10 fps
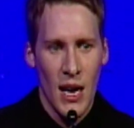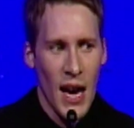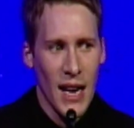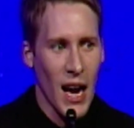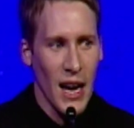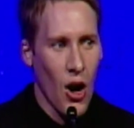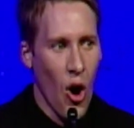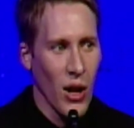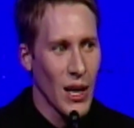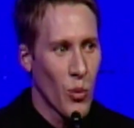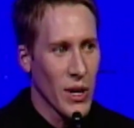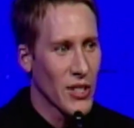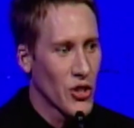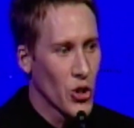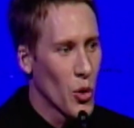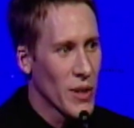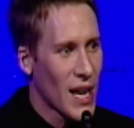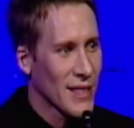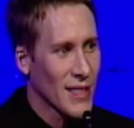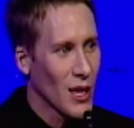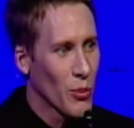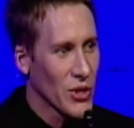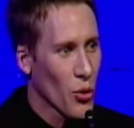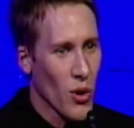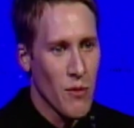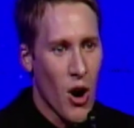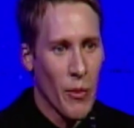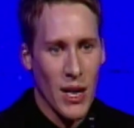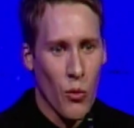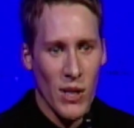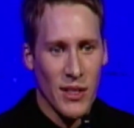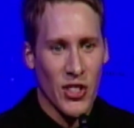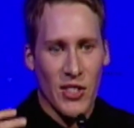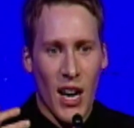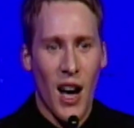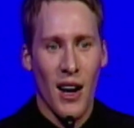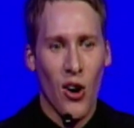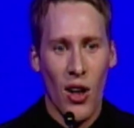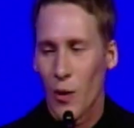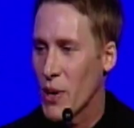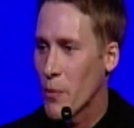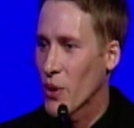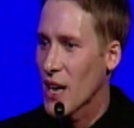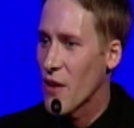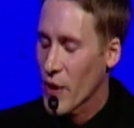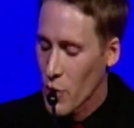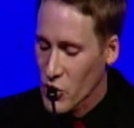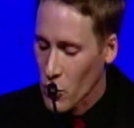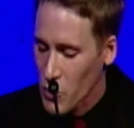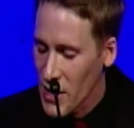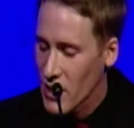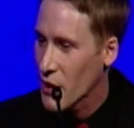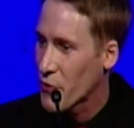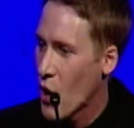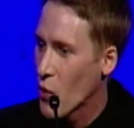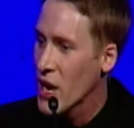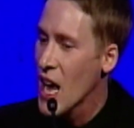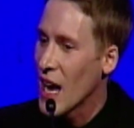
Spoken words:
And all I wanted to do in that celebratory moment, it wasn't just to hug all the people at AFAIR, it was to run to the phone,